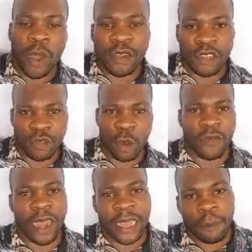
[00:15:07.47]

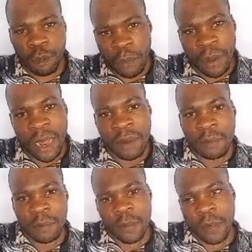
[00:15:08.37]
discover a problem
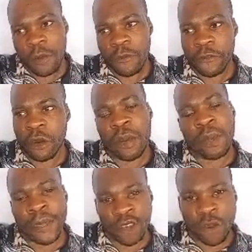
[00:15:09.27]

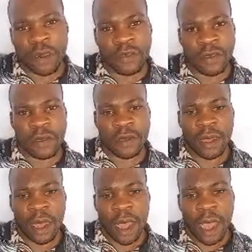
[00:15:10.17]
from a majority,
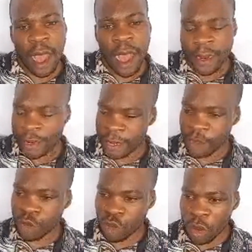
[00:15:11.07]
and
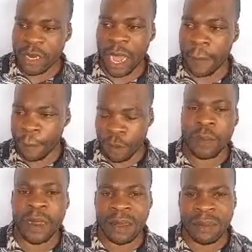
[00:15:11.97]
you turn that
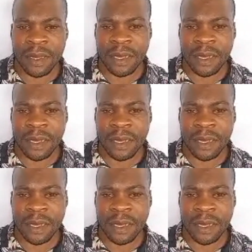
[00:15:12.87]
problem,